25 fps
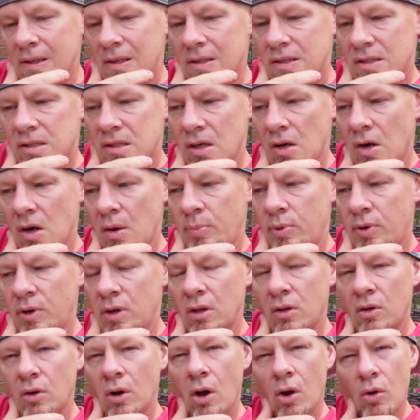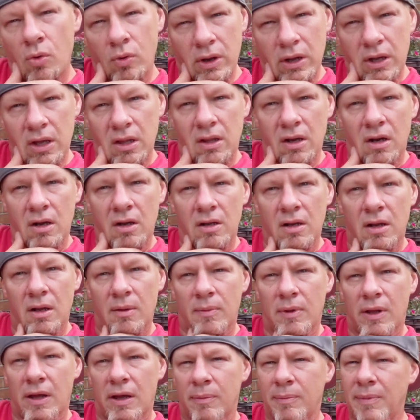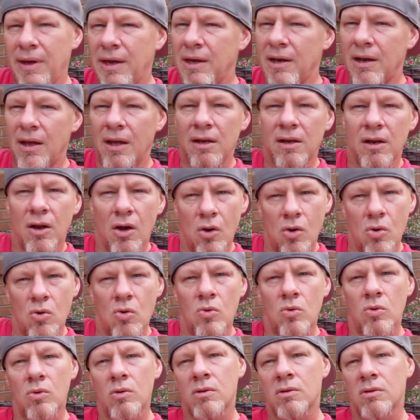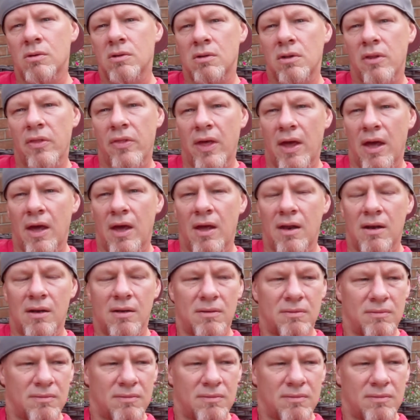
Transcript: So I put another O-ring in there, and I'm like, man, I know that